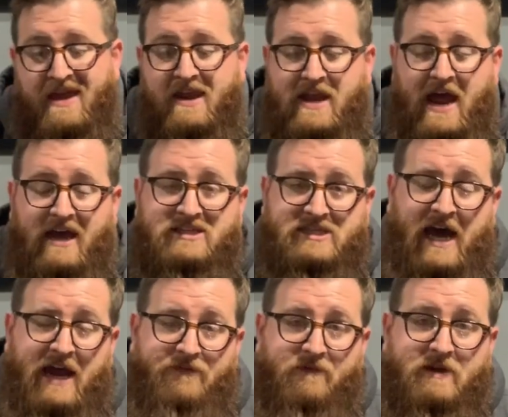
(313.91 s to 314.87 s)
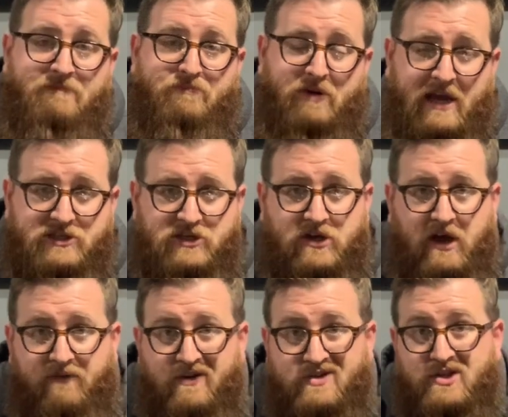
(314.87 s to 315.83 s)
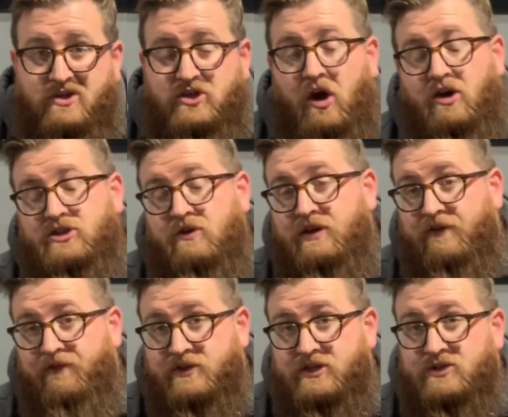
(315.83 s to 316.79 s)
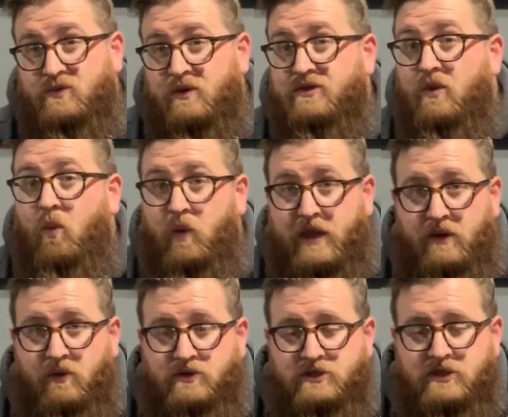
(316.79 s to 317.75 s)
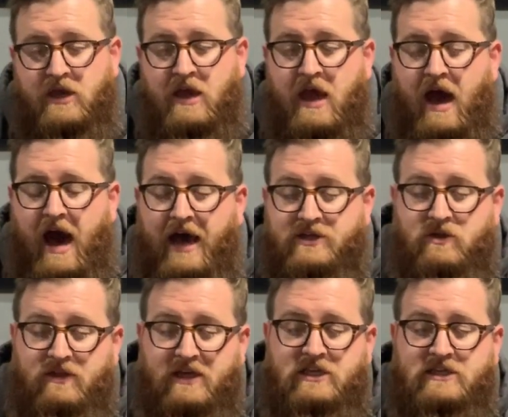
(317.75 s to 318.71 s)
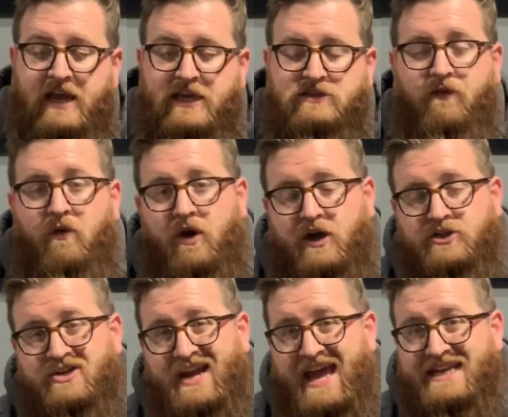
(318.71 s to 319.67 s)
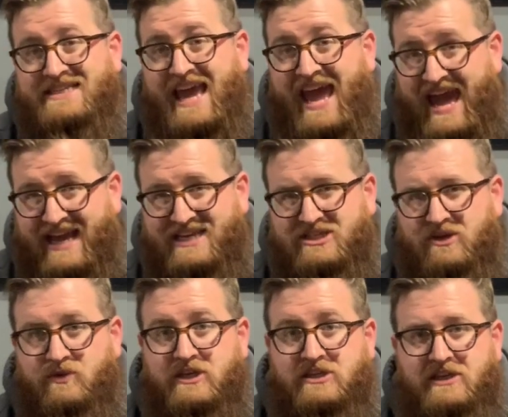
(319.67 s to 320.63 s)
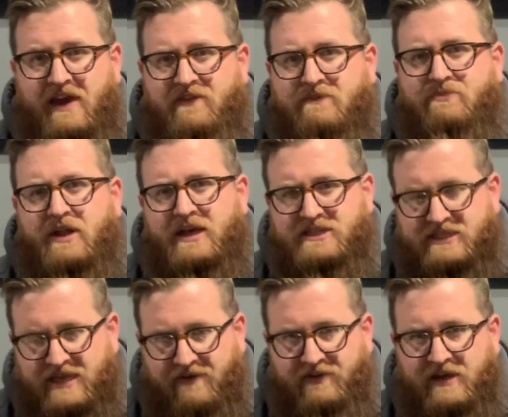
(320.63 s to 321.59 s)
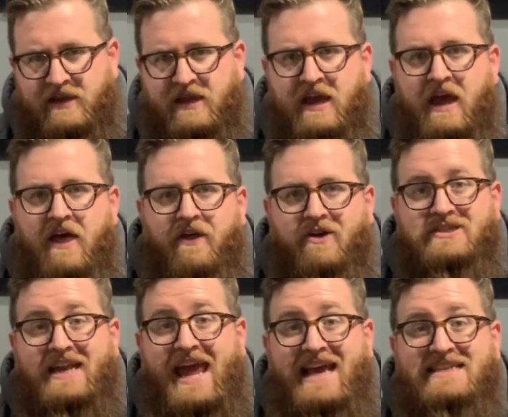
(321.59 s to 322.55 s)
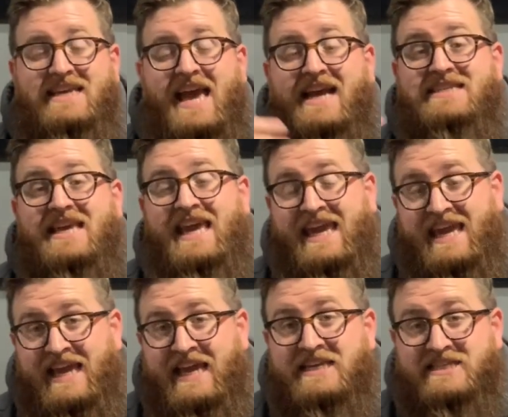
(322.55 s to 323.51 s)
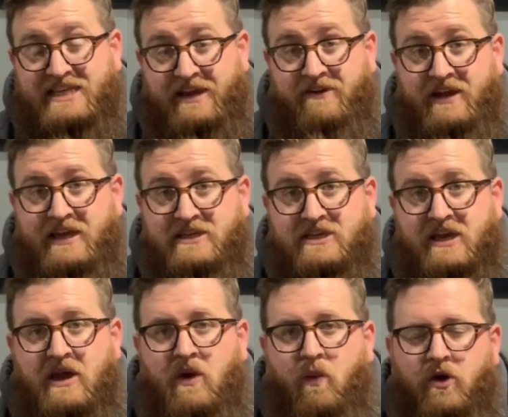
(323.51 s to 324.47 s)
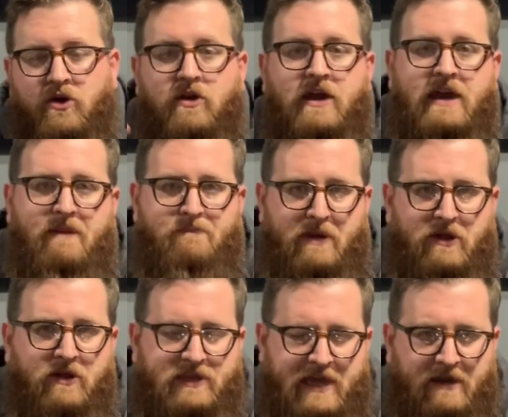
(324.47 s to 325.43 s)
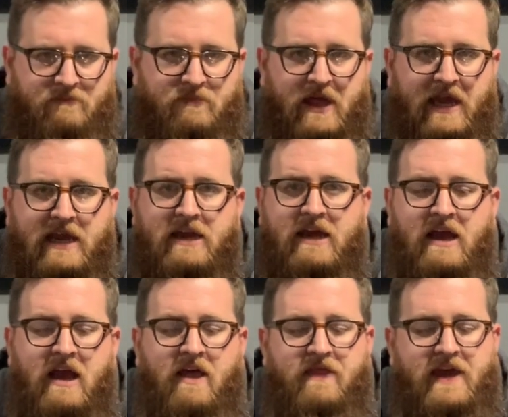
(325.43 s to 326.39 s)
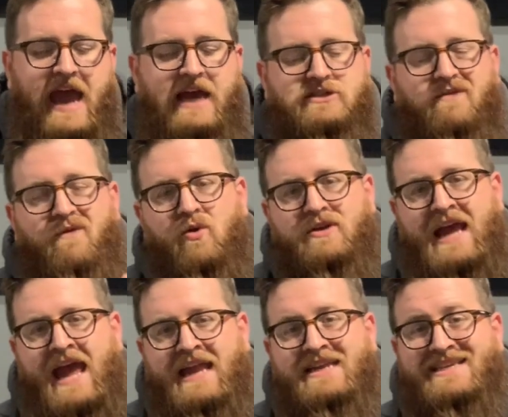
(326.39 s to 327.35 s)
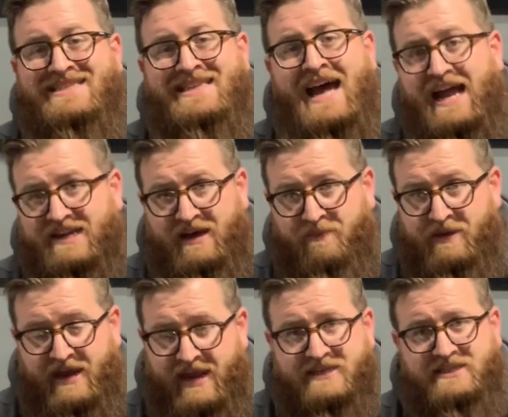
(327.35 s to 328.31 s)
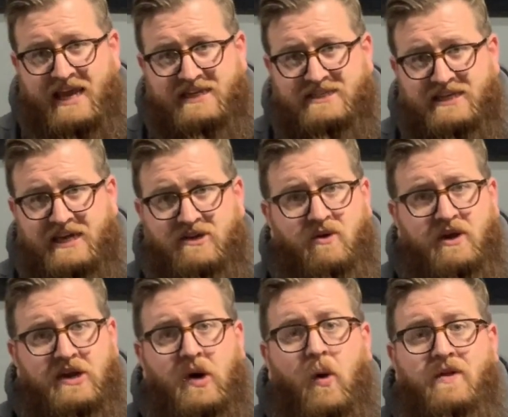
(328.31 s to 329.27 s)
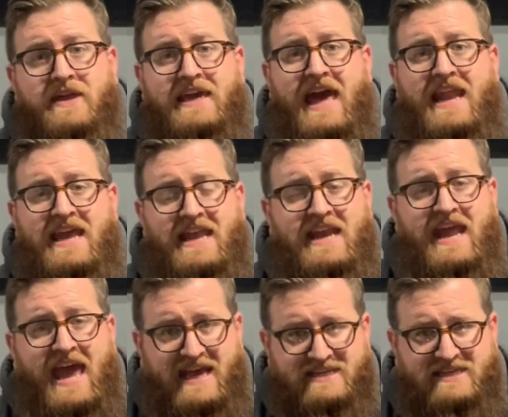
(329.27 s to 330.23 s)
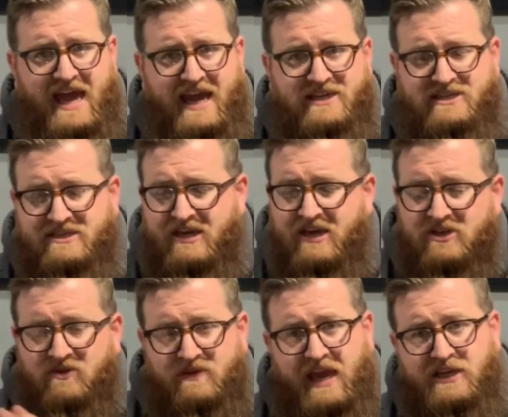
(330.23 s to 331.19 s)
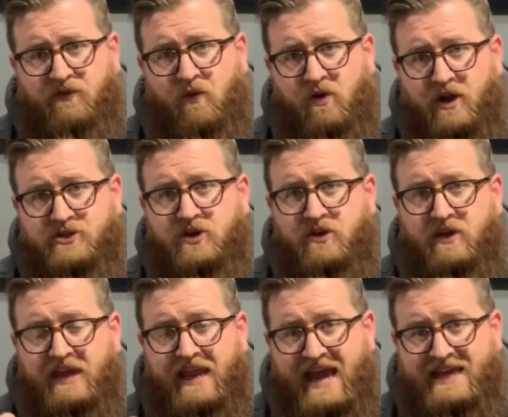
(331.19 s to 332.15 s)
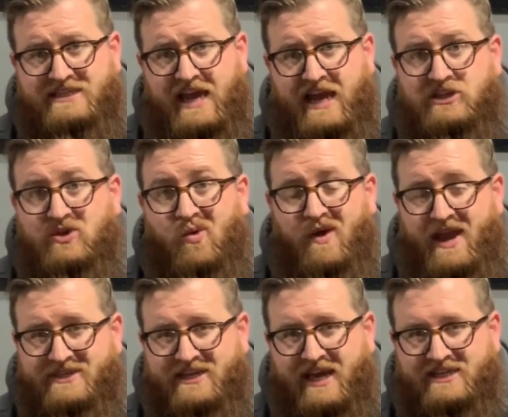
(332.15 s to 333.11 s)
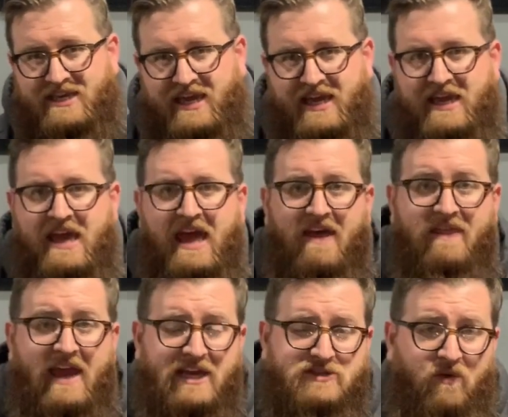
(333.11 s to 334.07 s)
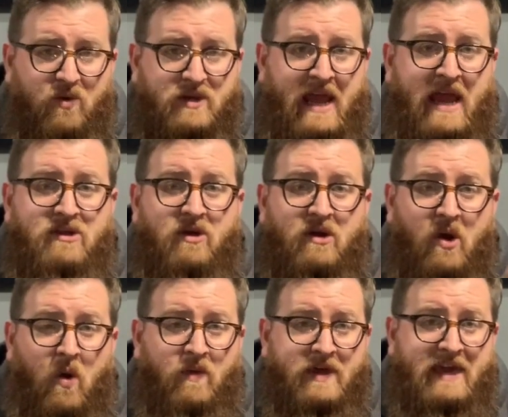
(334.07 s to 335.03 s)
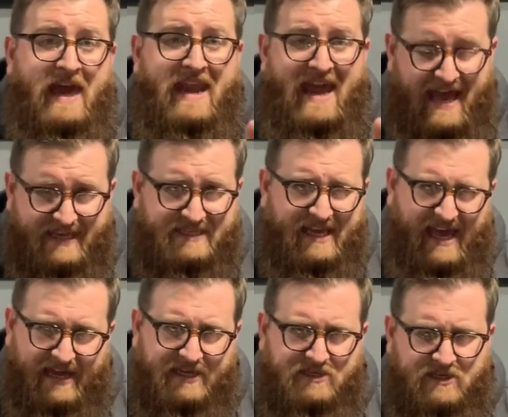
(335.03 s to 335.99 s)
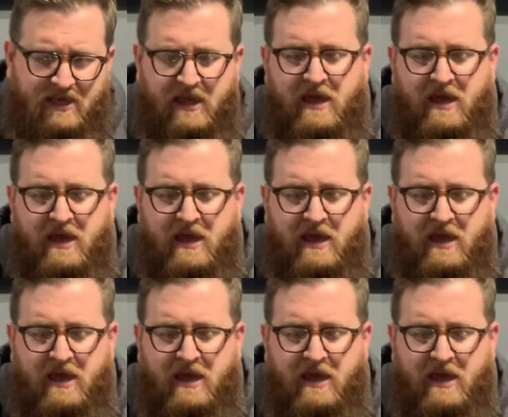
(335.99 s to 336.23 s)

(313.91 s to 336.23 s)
Now, aside from compressor covers, there's also differences with the wheels. So this is an S400SX, so it's a 7 plus 7. There's an SXE series where you can get billet 10 blade. The S410 does not come in an SXE. You can only get it in an SX. So in the S400, you can get SX or SXE. The S410, you can only get SX.